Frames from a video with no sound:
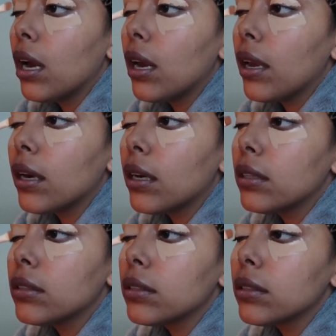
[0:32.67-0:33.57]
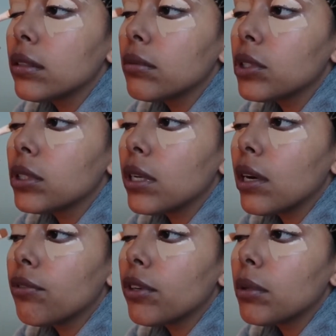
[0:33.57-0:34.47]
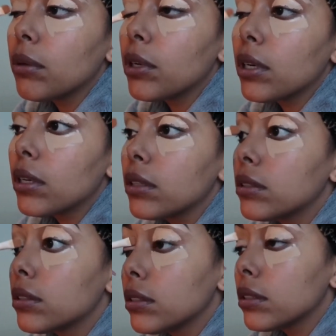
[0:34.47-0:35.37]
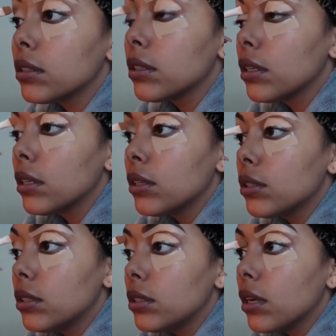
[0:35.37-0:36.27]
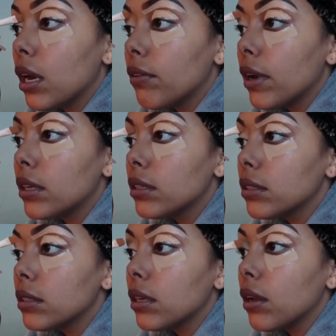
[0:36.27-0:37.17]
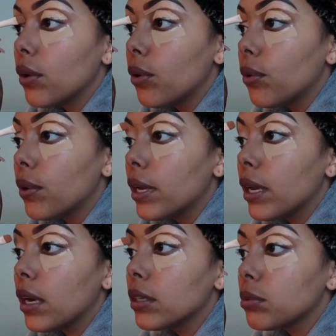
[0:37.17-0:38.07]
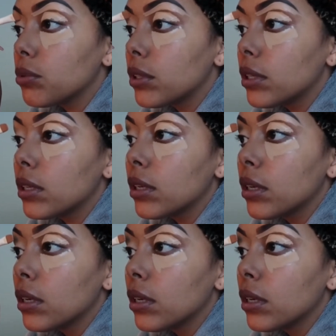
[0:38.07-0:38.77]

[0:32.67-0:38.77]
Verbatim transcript: And I'm just now filming because I've had an annoying ass morning.